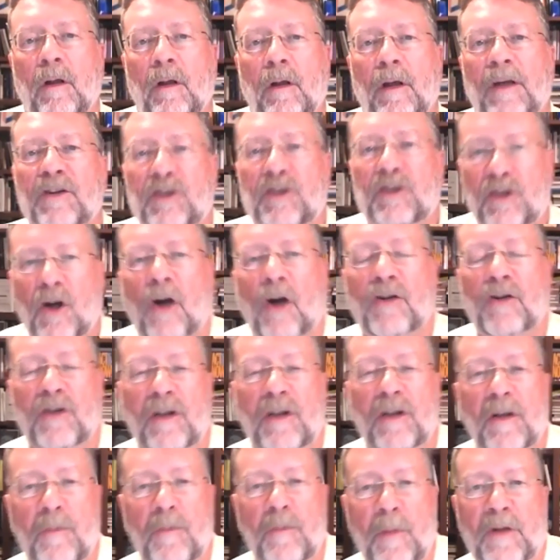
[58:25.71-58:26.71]
is
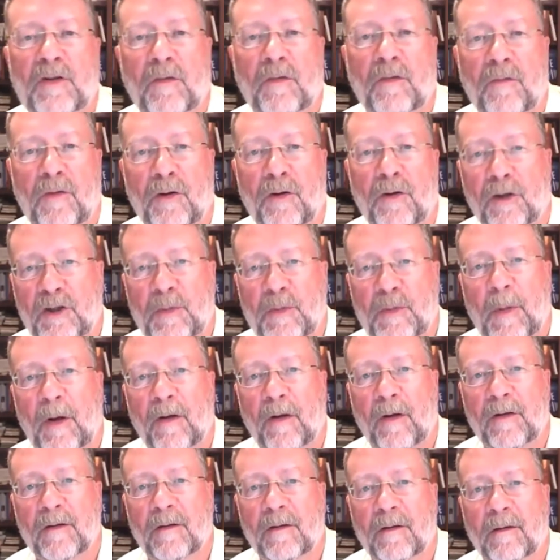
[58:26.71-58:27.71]
charging admission for your
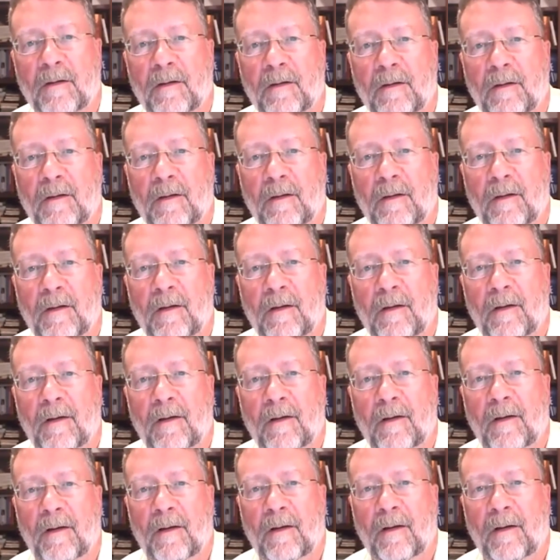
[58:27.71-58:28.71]
experience.
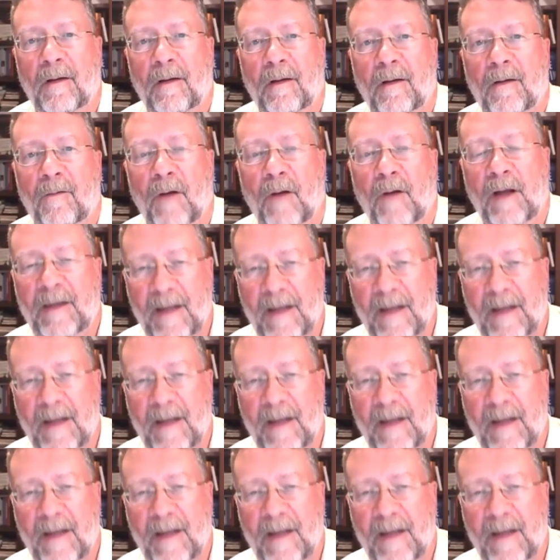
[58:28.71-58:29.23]
Right?